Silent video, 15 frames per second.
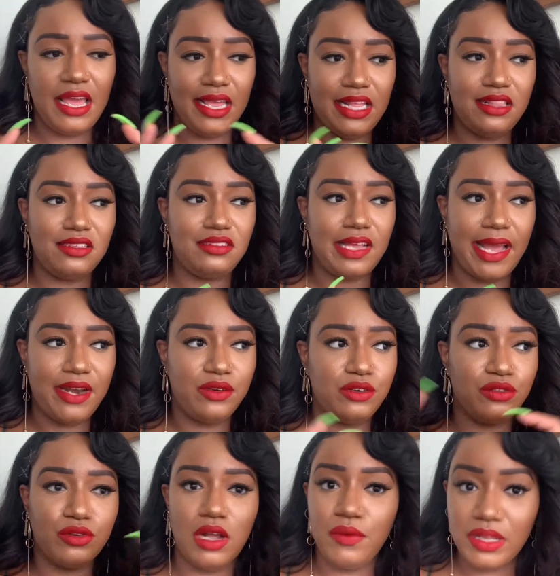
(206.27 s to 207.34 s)
in the title
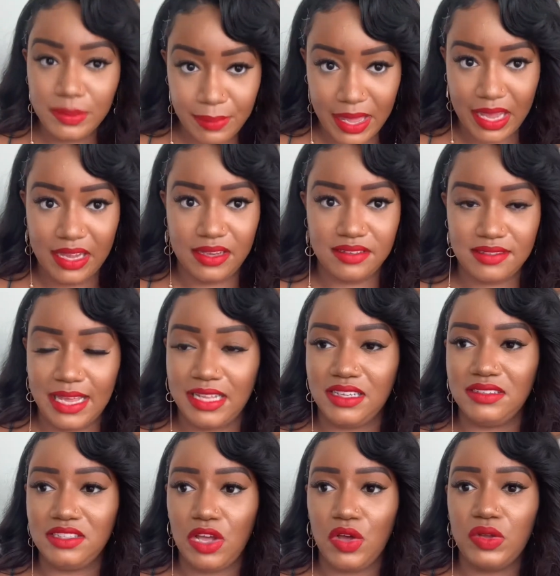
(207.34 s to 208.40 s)
growing pains like
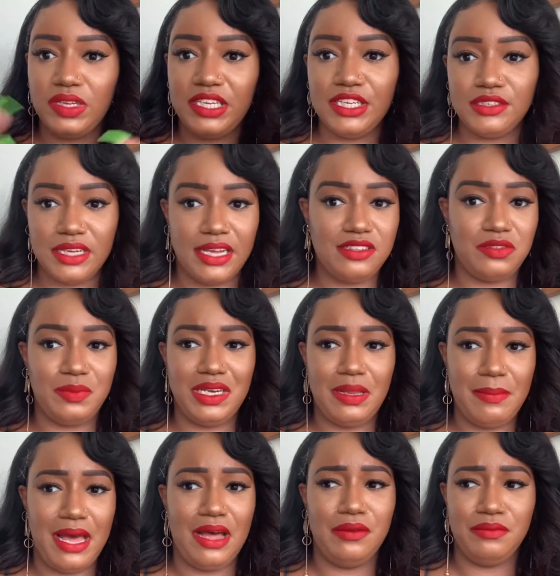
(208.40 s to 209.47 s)
this whole year has been
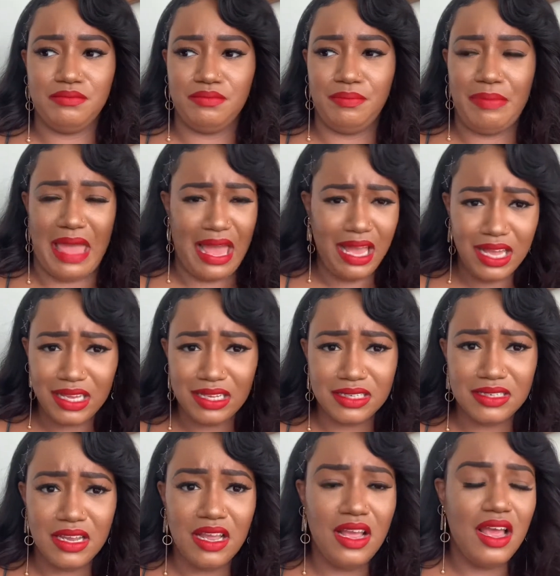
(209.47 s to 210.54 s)
about
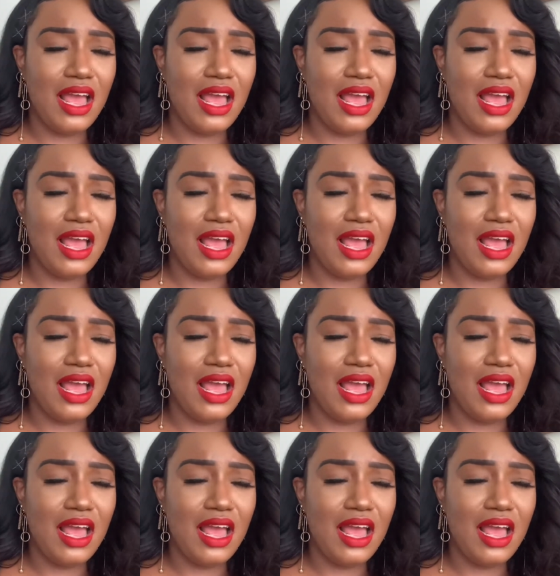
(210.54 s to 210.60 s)
pain